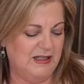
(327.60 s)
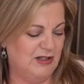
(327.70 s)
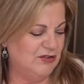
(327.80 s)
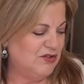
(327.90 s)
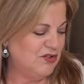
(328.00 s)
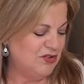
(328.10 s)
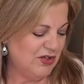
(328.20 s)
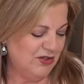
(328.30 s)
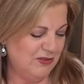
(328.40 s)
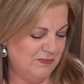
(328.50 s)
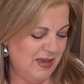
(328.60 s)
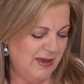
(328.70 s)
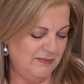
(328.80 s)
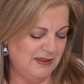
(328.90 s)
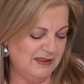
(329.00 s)
I'll just show you
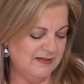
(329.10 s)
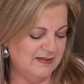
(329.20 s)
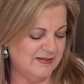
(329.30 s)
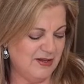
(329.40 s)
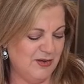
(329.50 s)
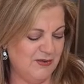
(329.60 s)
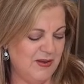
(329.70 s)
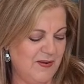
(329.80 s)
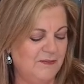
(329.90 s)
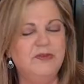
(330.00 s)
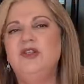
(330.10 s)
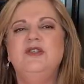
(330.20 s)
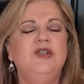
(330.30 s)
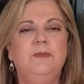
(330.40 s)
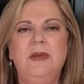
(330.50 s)
Pamela's. So you,
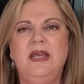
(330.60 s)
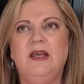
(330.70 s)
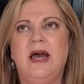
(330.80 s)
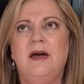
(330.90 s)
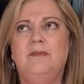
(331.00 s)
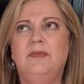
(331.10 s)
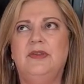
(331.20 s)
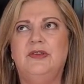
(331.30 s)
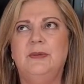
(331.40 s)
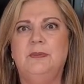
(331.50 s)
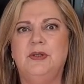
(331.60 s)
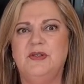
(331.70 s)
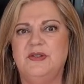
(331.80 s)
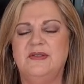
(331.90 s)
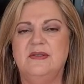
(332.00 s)
you pick um, the
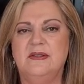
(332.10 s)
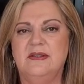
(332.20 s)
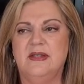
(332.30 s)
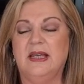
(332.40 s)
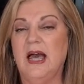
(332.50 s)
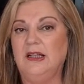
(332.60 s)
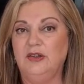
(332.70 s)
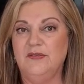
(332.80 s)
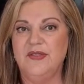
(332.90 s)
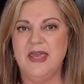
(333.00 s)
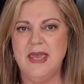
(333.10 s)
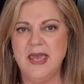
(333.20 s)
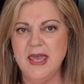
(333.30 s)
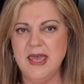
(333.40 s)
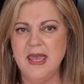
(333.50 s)
person's, the color of their
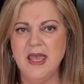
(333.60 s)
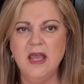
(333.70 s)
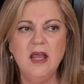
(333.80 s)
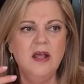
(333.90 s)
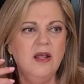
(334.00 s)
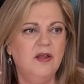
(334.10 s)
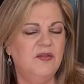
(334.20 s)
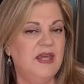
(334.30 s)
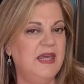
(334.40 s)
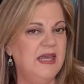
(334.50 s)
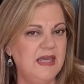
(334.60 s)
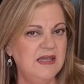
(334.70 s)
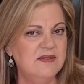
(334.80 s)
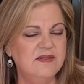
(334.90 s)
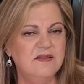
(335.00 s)
hair, their
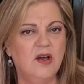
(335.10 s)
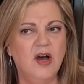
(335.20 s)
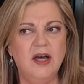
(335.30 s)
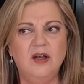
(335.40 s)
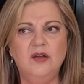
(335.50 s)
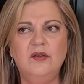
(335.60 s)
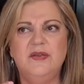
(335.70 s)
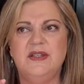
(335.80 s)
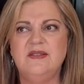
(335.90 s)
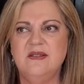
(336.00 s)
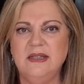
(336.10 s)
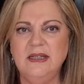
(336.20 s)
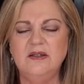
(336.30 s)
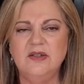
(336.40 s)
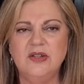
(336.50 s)
hairstyle, their
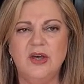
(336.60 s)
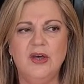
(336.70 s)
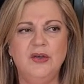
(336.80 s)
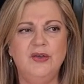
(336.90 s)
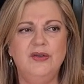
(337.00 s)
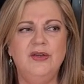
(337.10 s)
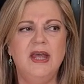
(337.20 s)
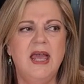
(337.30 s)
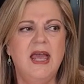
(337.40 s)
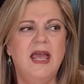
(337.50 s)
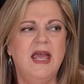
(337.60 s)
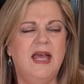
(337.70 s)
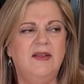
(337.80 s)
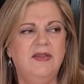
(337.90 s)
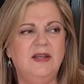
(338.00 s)
skin tone,
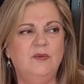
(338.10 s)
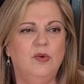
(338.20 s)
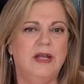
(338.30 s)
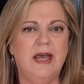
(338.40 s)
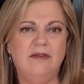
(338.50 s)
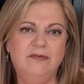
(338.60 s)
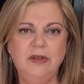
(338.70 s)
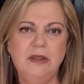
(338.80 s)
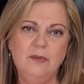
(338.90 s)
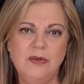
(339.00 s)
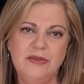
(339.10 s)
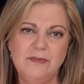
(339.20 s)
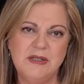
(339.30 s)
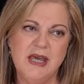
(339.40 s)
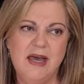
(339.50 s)
and then what outfit you want
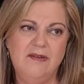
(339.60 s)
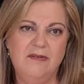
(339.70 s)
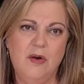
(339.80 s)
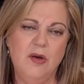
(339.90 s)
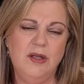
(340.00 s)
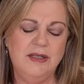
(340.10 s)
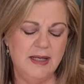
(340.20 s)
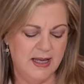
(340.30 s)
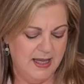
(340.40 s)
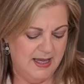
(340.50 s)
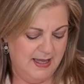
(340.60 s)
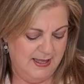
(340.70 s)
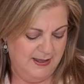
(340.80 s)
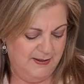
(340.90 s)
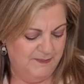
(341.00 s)
them to have on.
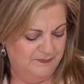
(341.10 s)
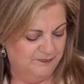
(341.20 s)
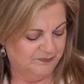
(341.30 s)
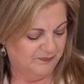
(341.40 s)
Um,